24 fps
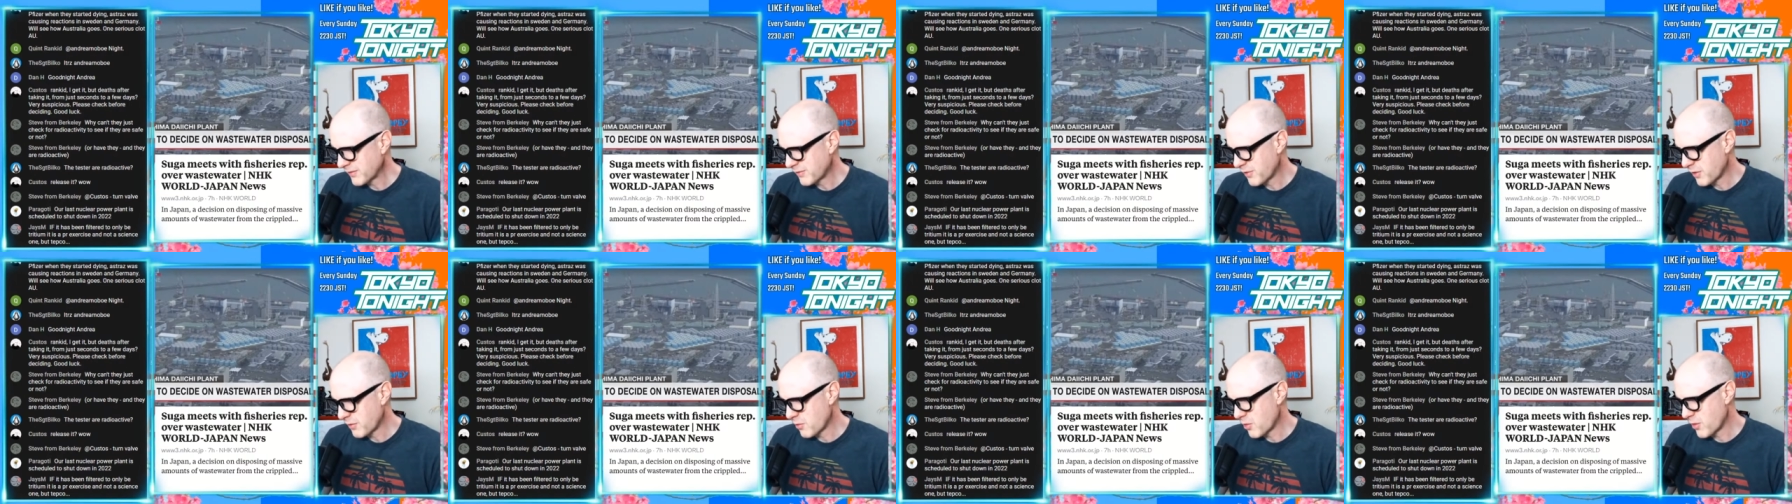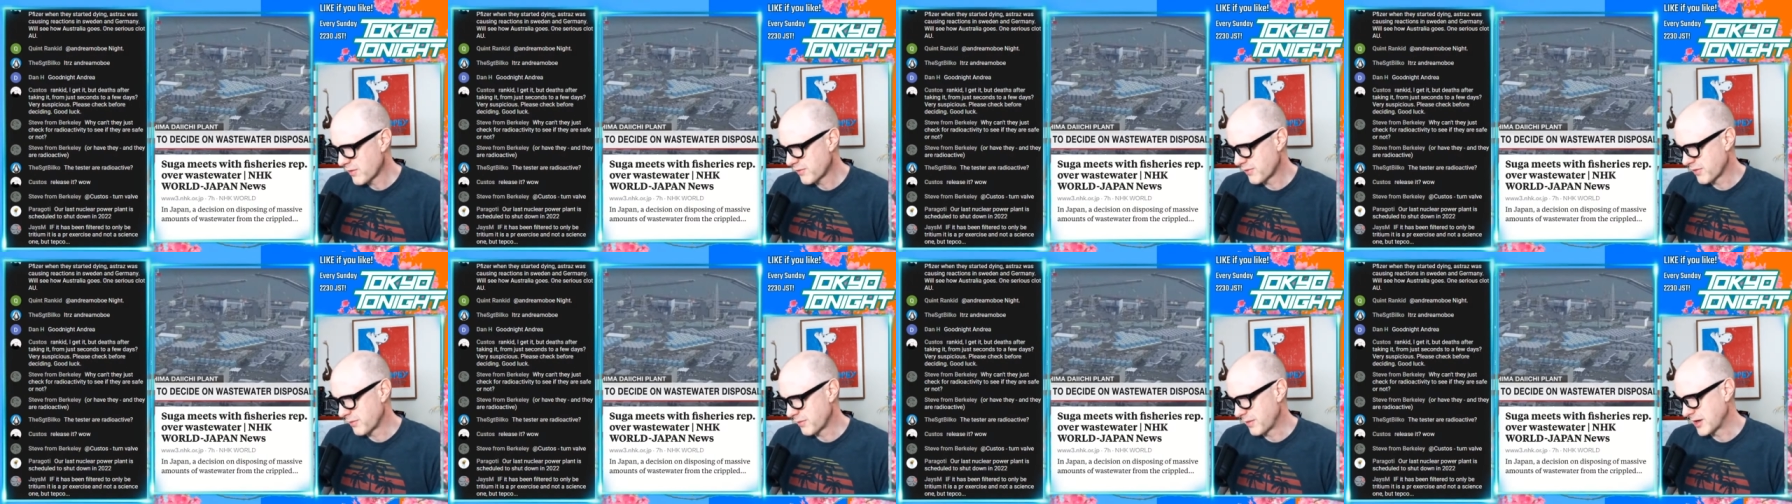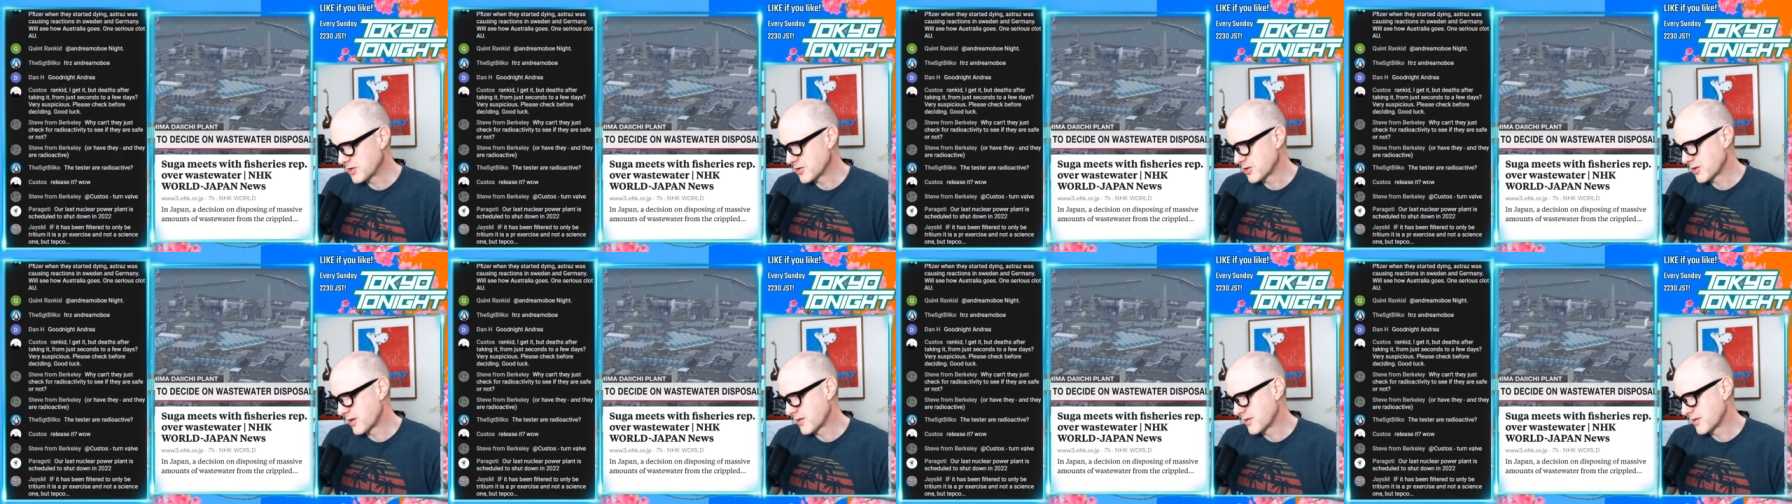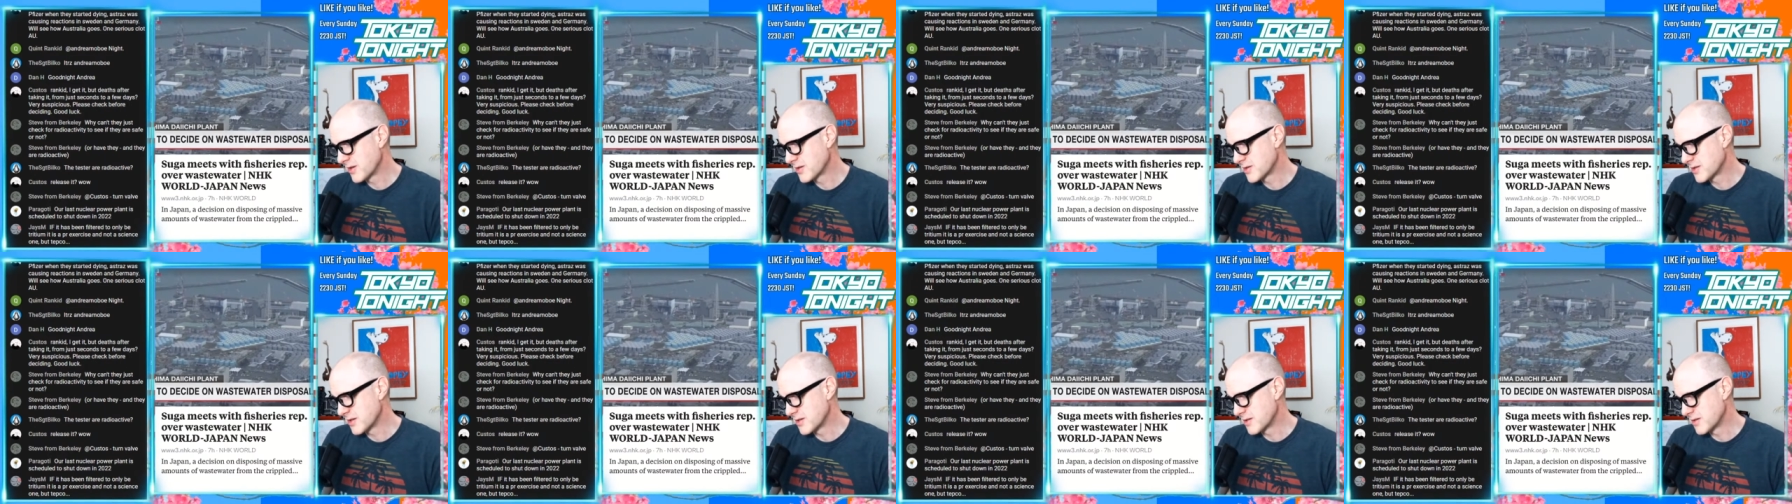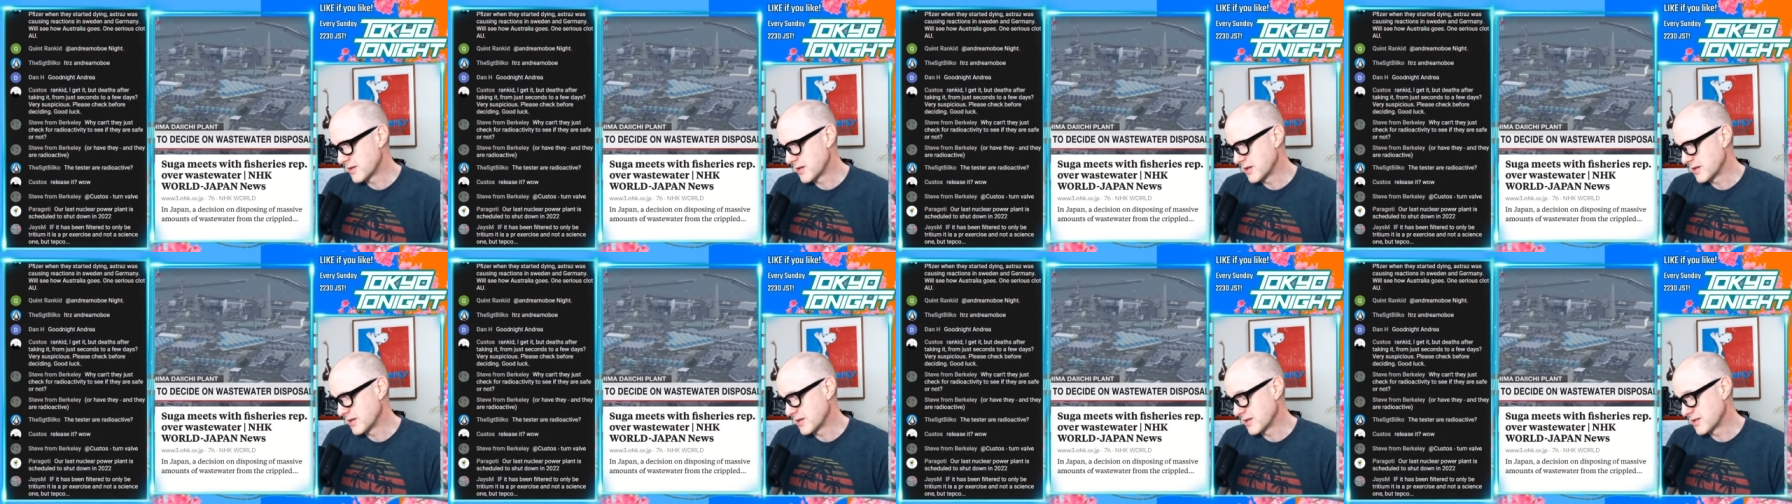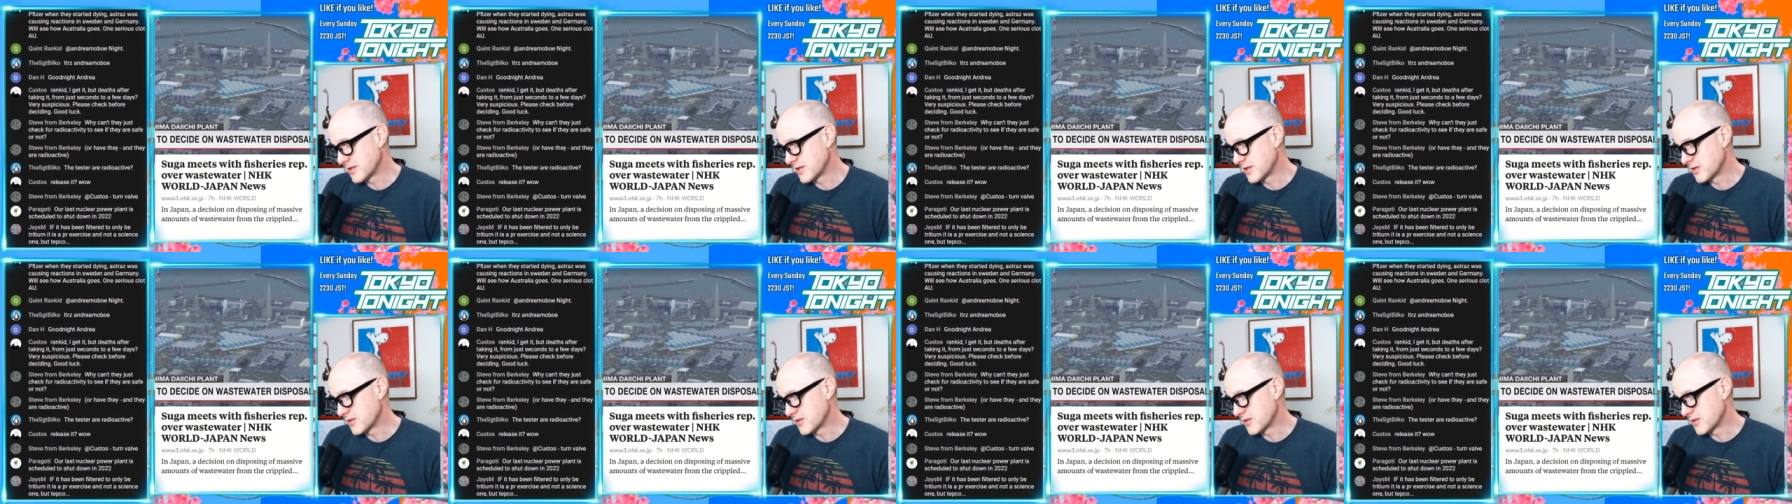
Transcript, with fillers: for more information on this. It's it's